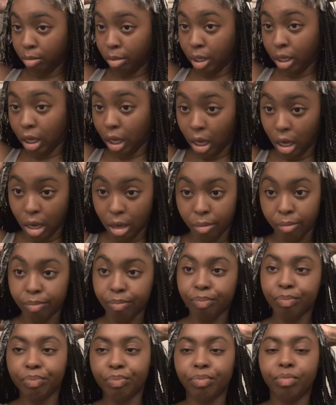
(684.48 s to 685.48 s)
but yeah
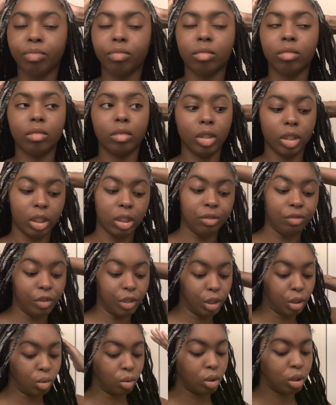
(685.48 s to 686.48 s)
just
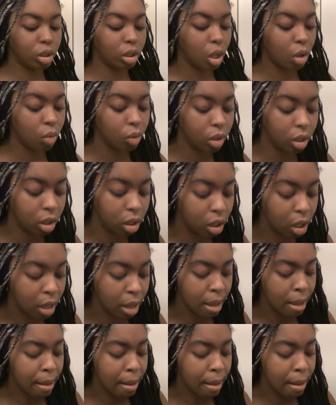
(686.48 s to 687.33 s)
feels so good